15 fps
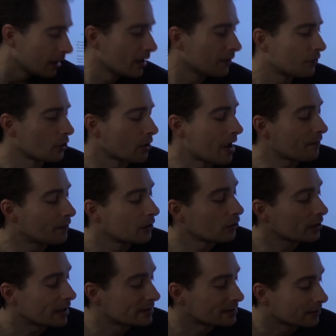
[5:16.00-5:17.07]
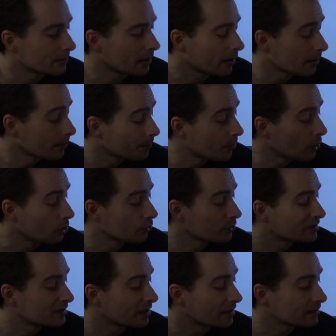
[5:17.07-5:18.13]
If you have a look at the poll
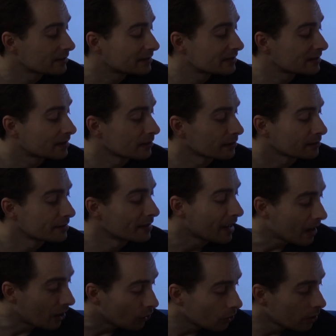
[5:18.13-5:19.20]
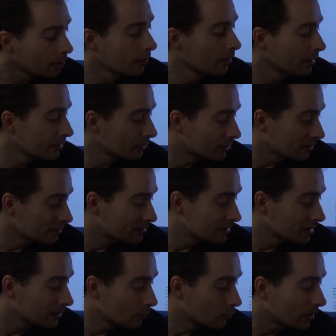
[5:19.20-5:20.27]
results till now, you can
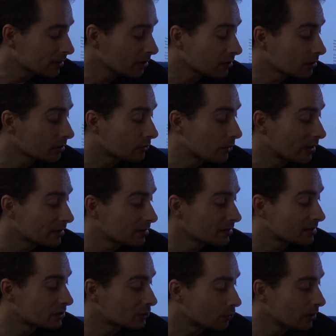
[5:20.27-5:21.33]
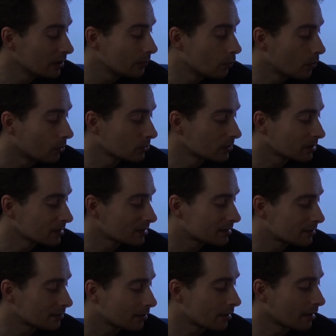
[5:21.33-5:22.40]
see 123
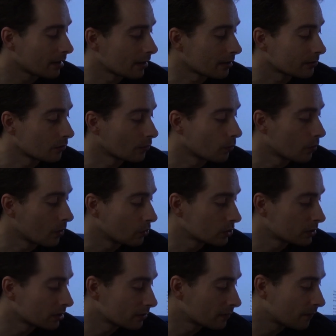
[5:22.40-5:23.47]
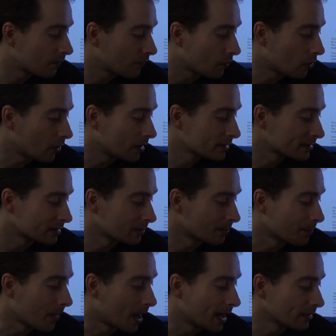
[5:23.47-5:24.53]
voters voted for the
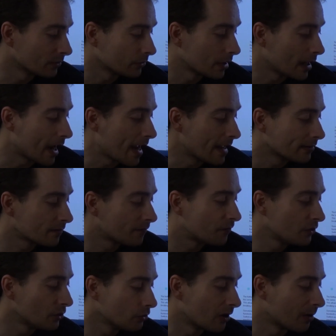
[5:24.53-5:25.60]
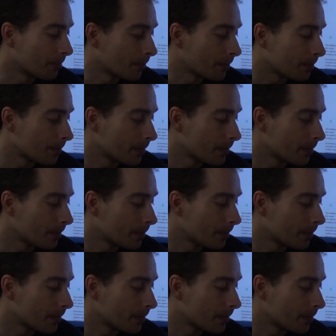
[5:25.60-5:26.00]
minor and fewer